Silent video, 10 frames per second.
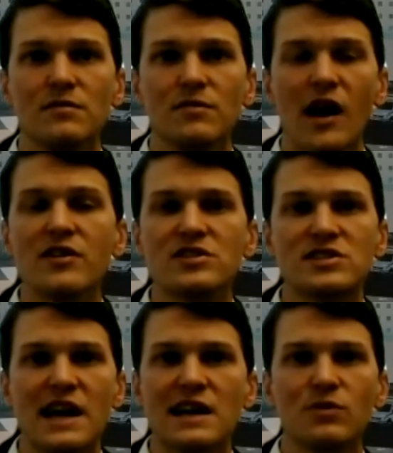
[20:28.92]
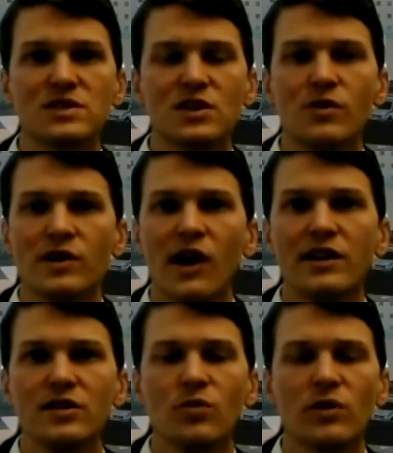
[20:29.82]
understanding what's going on
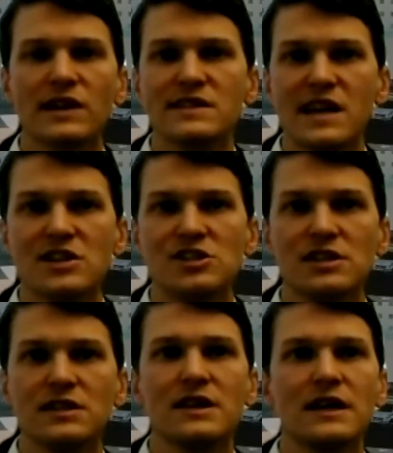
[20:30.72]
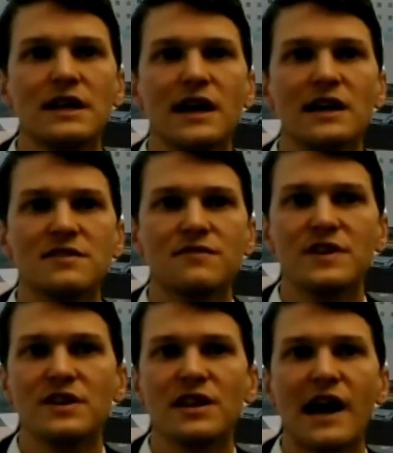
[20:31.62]
in the organization, to
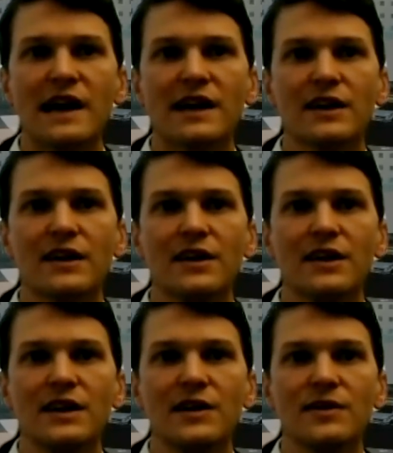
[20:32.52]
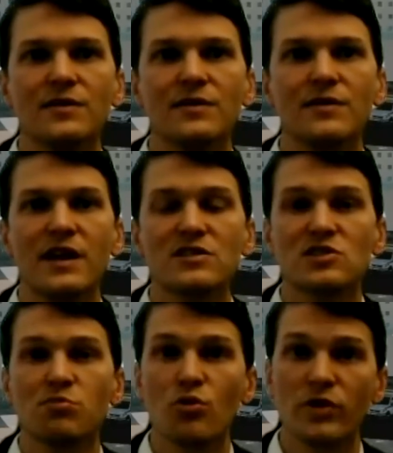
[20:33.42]
feel like they're
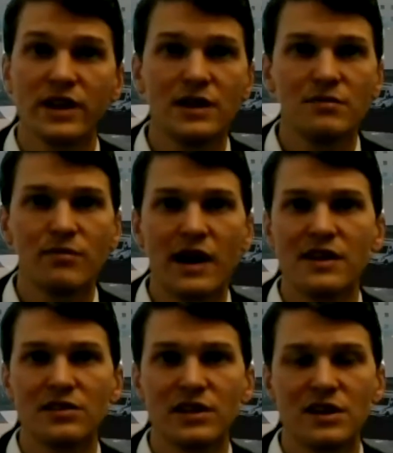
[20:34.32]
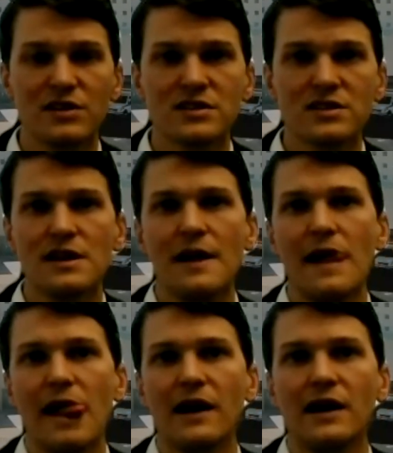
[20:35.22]
supported by their leaders,
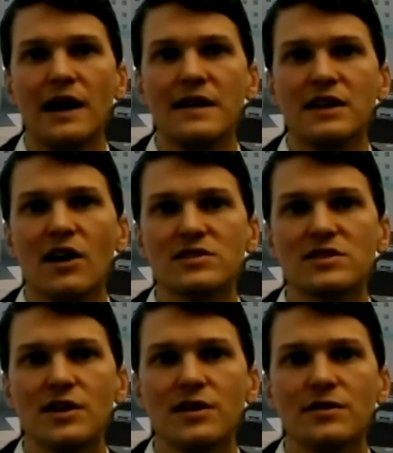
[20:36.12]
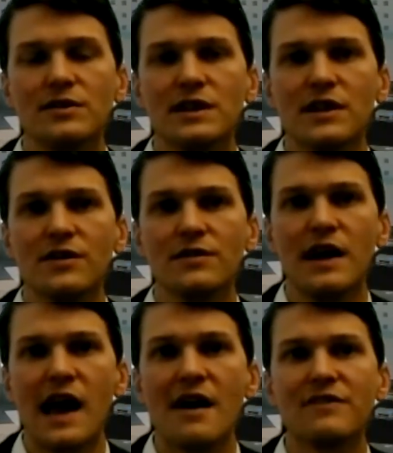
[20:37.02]
and then also
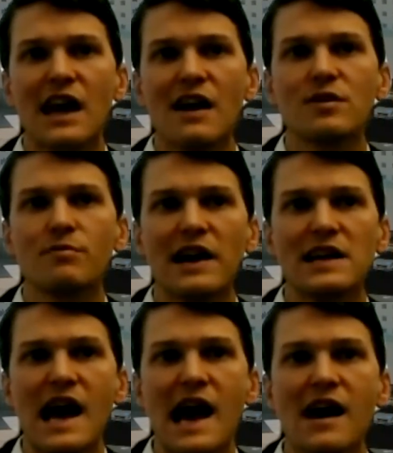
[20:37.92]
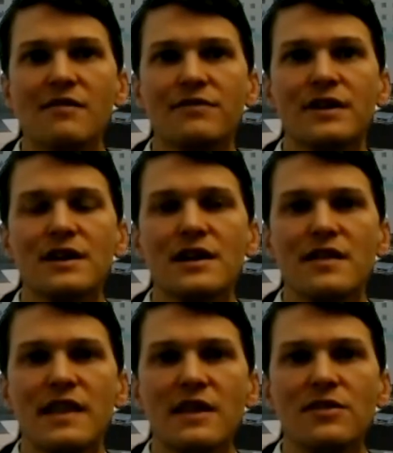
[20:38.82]
having everybody have
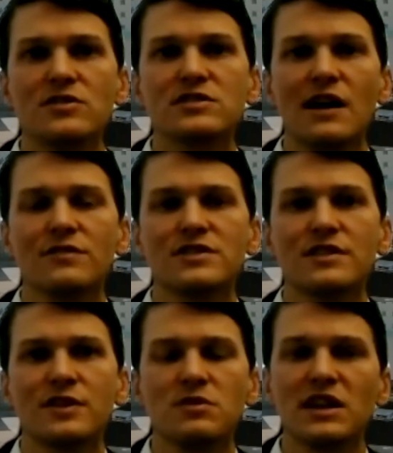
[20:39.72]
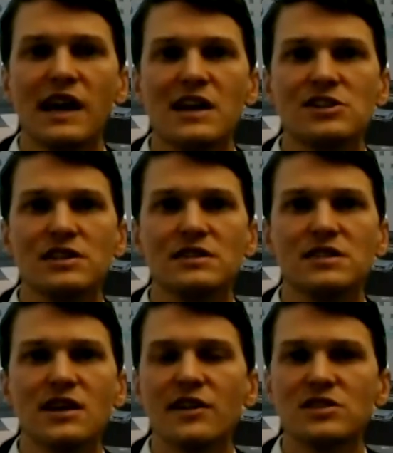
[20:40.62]
those levels of communication
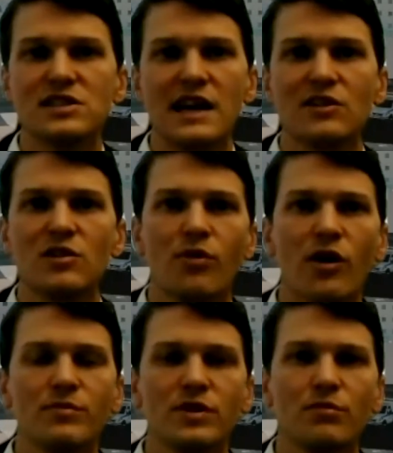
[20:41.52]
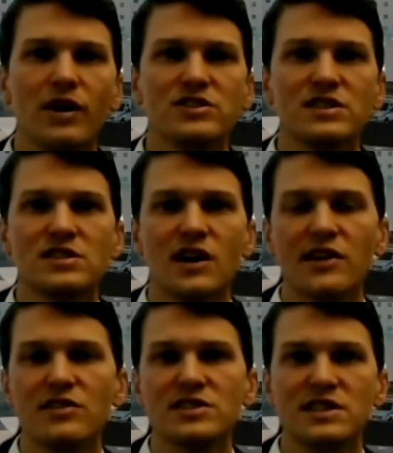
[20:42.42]
to understand their departmental budgets, to
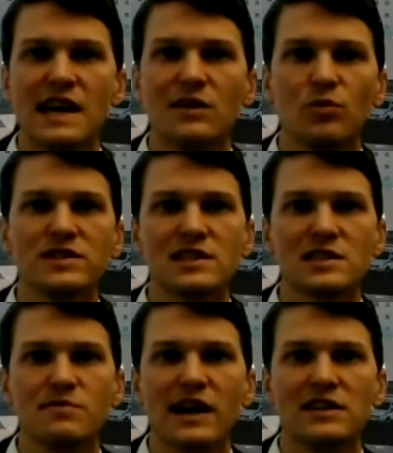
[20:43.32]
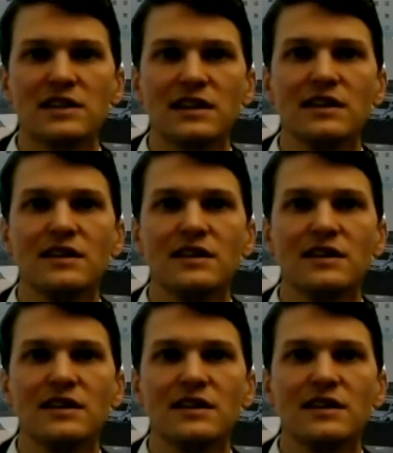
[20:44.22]
understand what's expected